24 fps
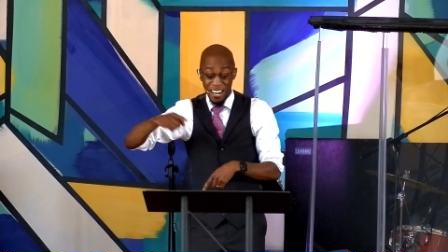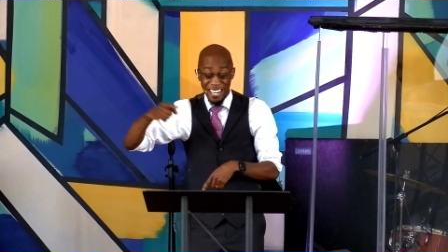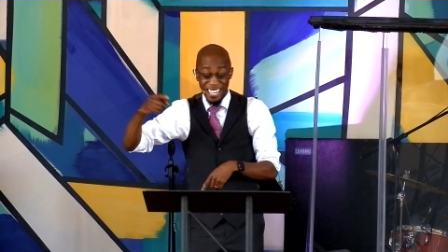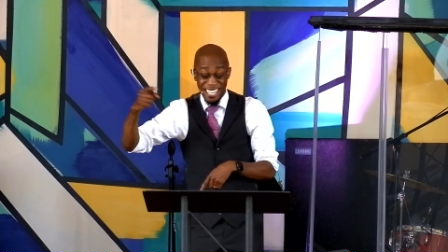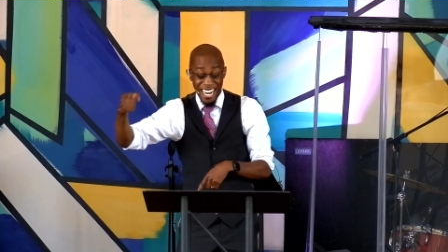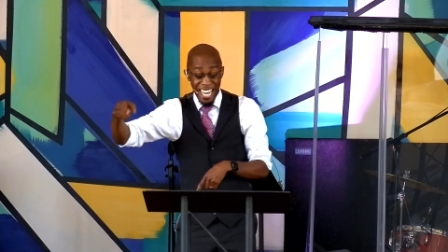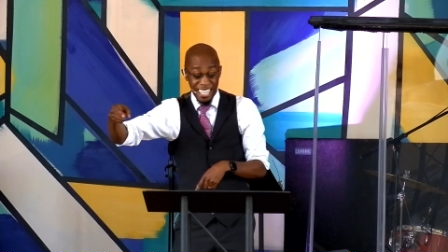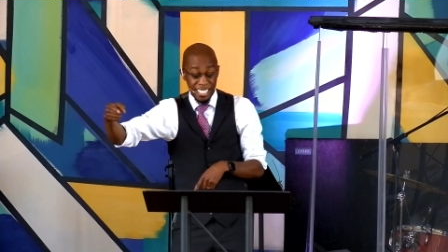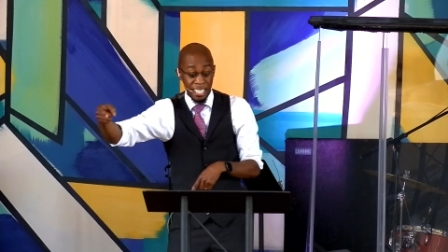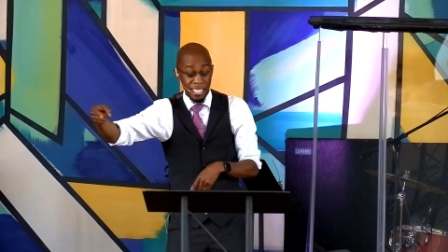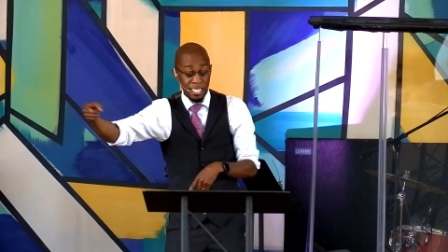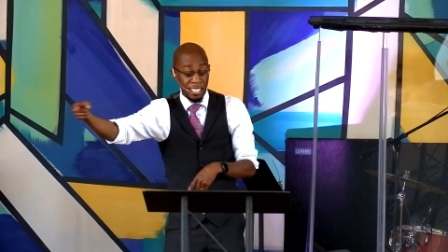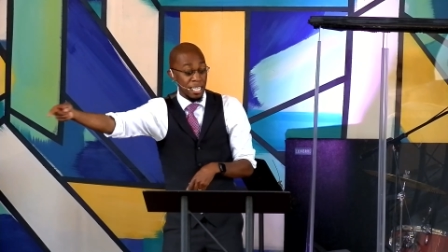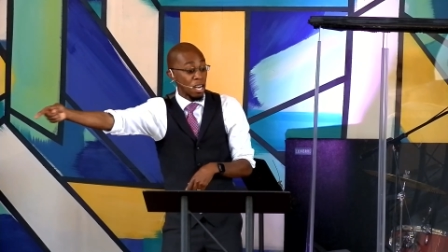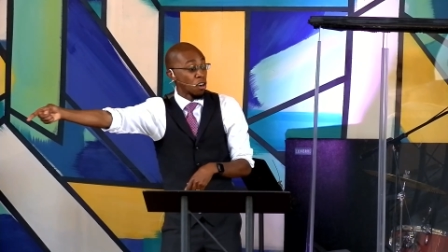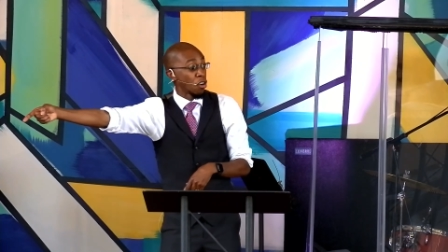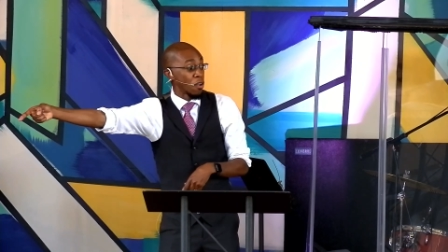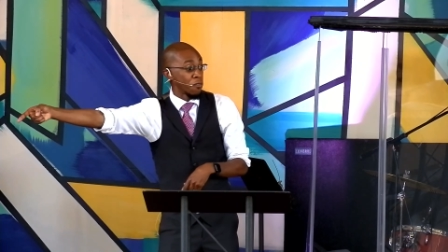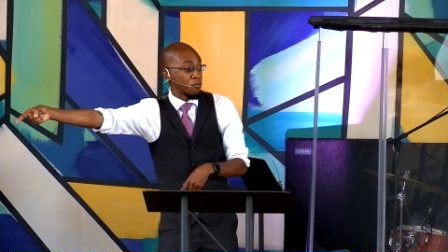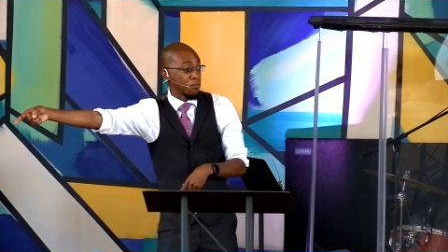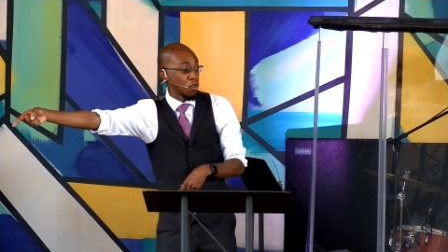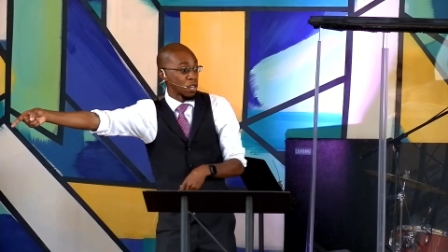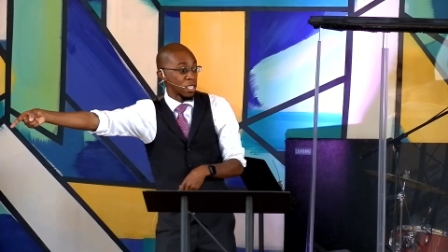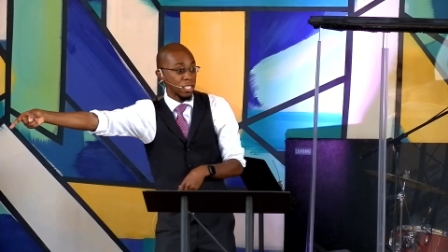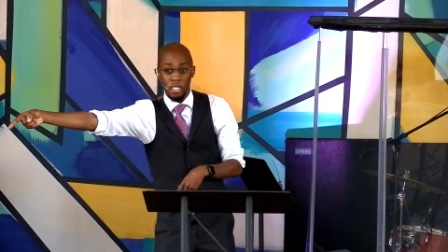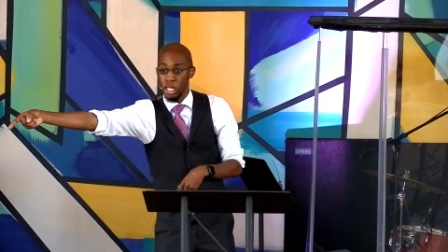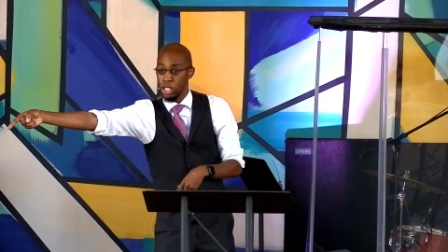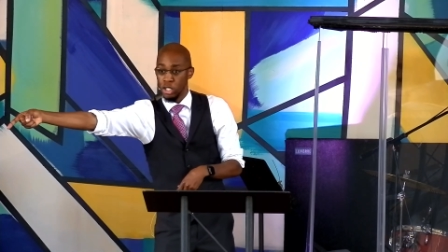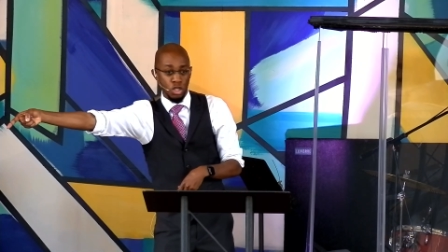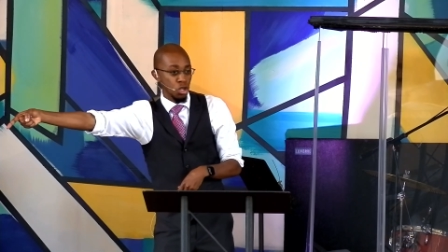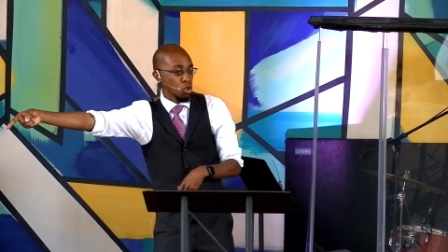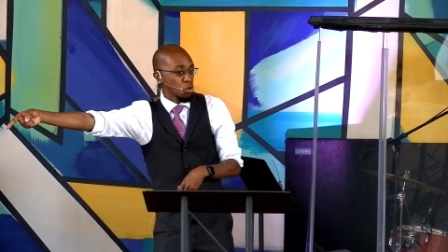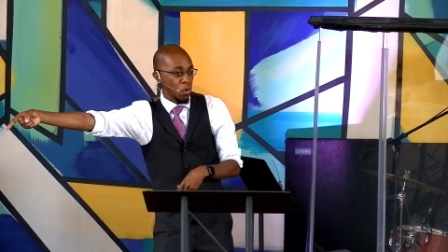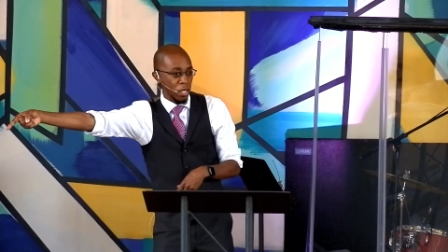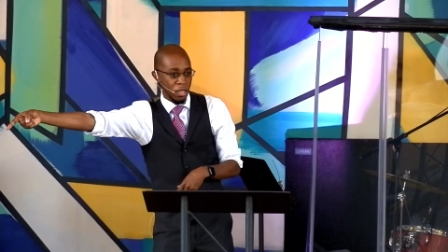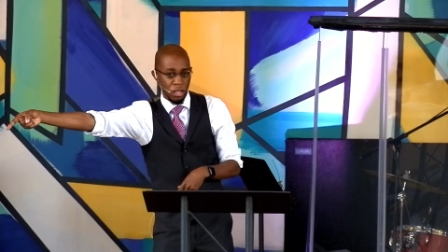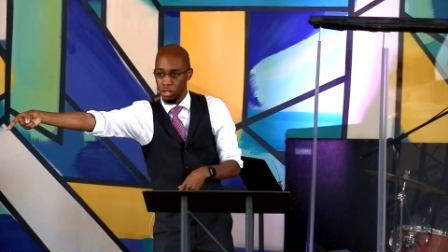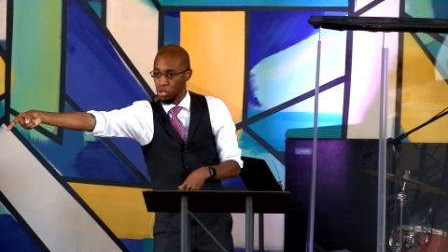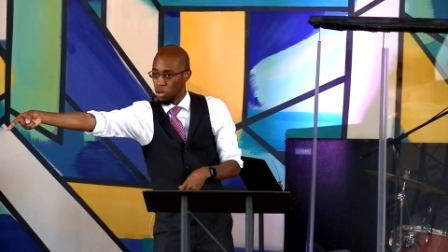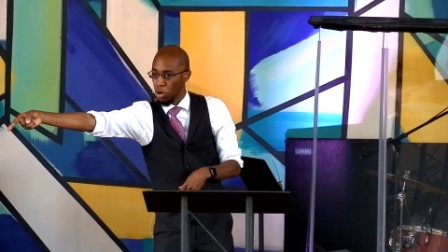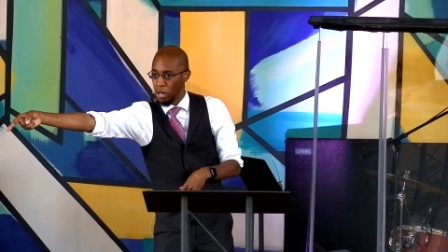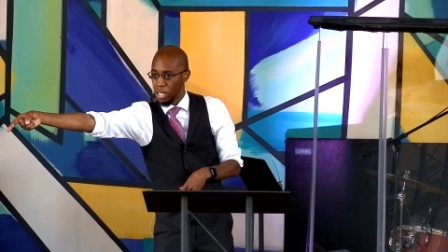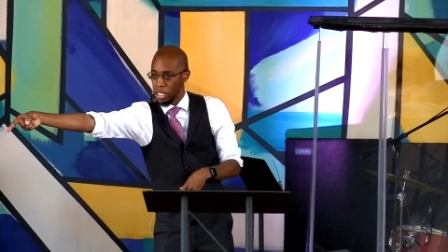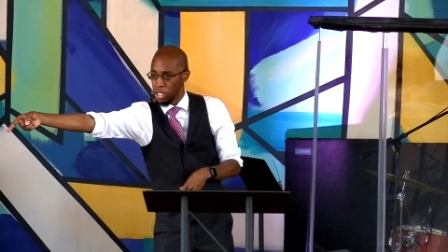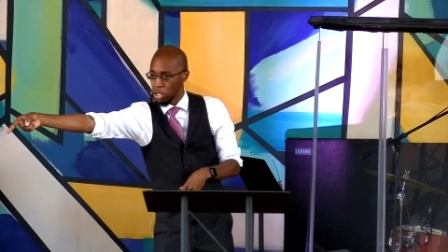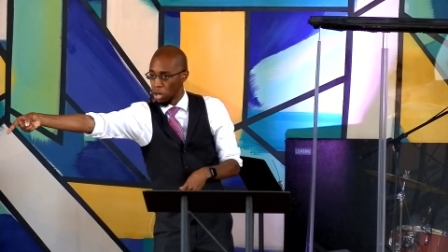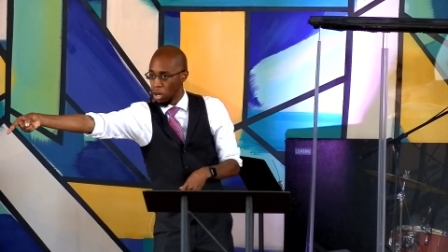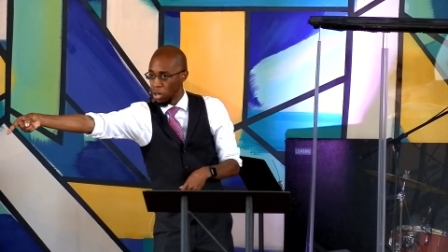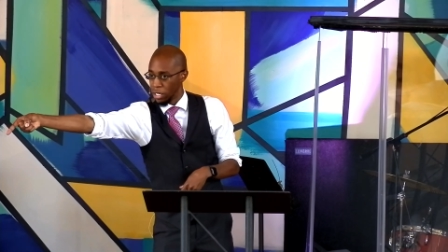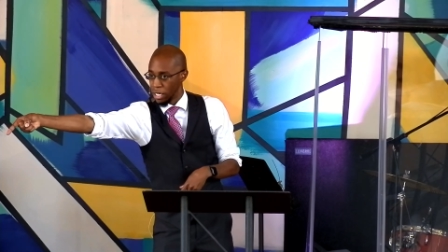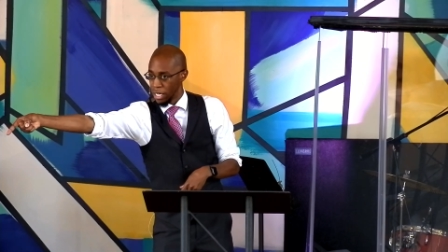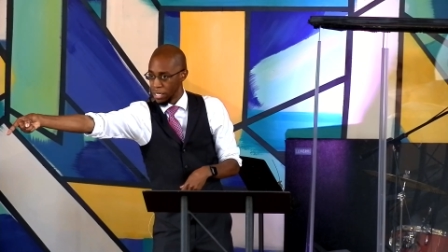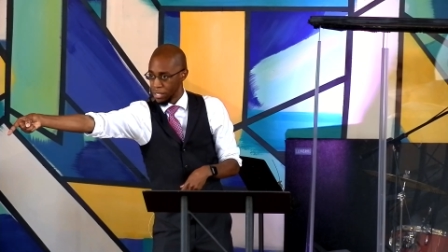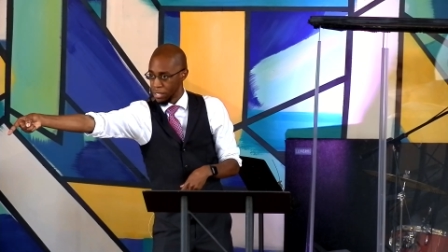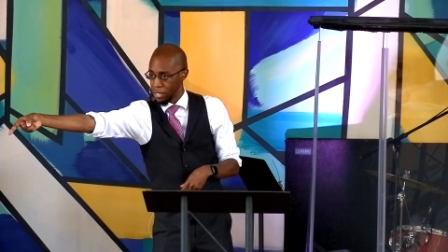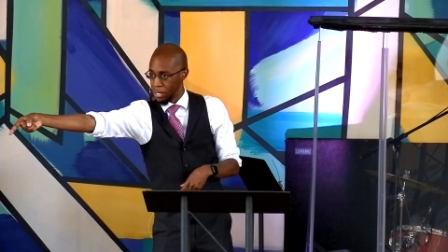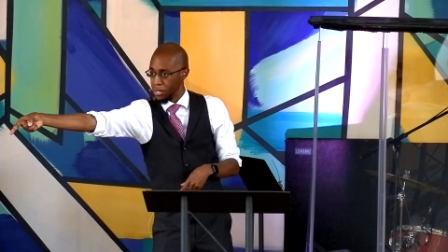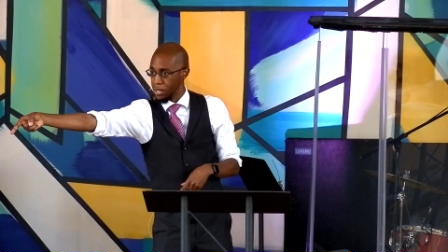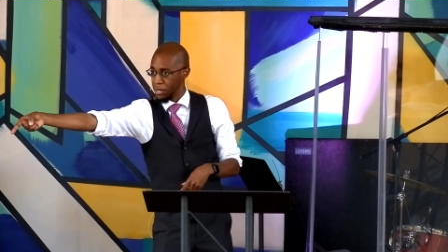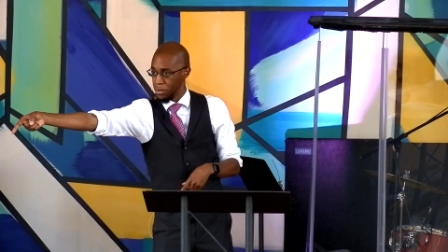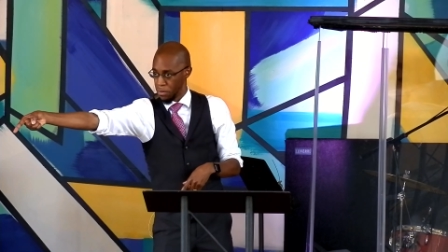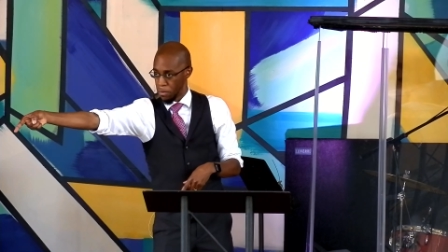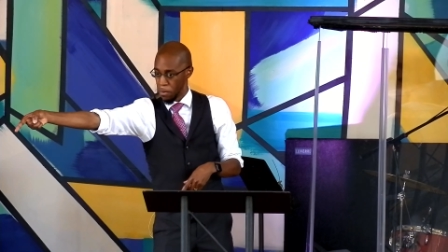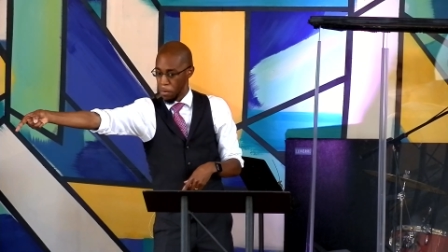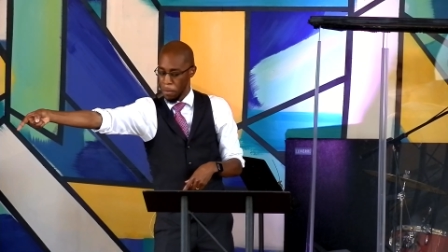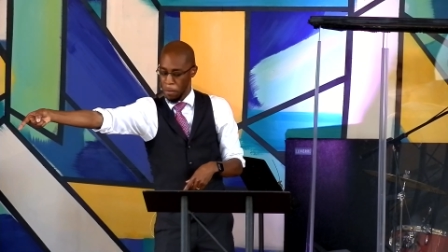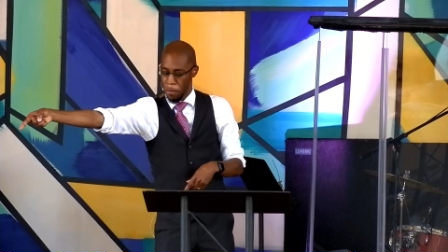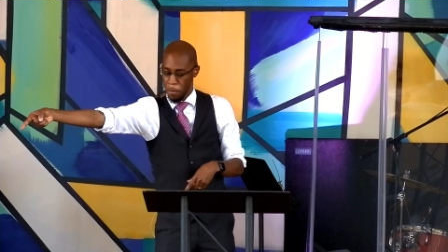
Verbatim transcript: are necessary for us to do what the Lord has called us to do.